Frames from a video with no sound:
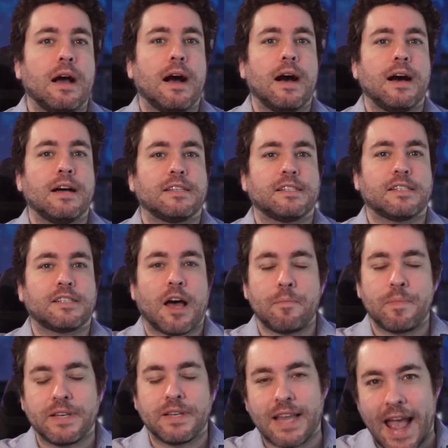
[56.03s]

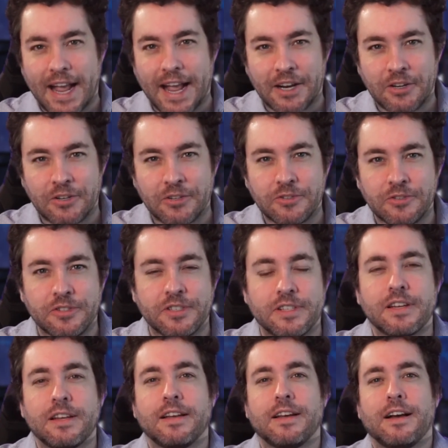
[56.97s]
stop
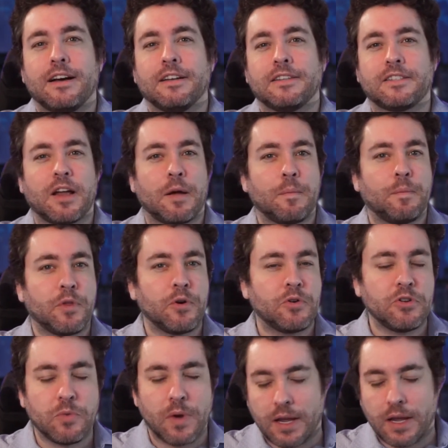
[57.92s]
attackers, stop their
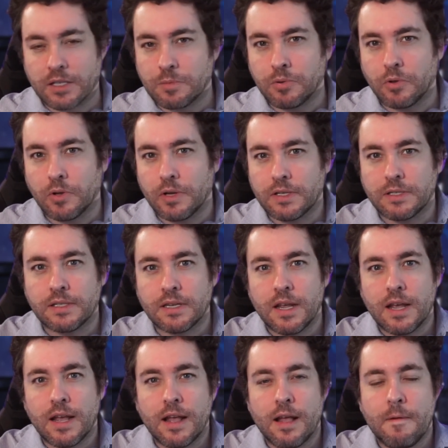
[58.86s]
new exploits.
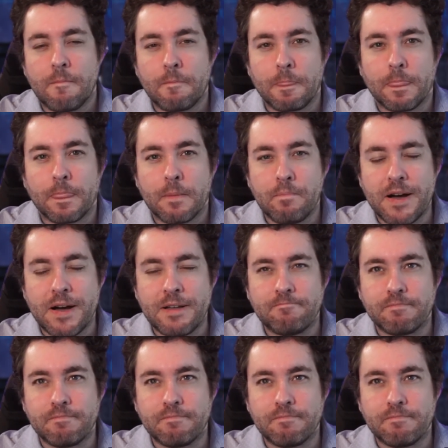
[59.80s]
But